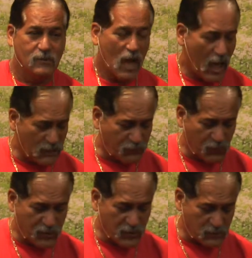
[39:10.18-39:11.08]
I was
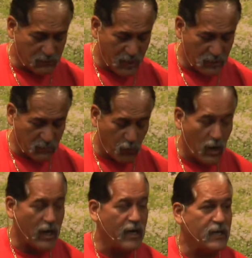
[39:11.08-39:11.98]
50 years of age before
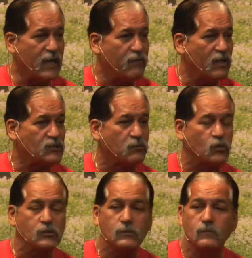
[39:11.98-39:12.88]
I ate any vegetables.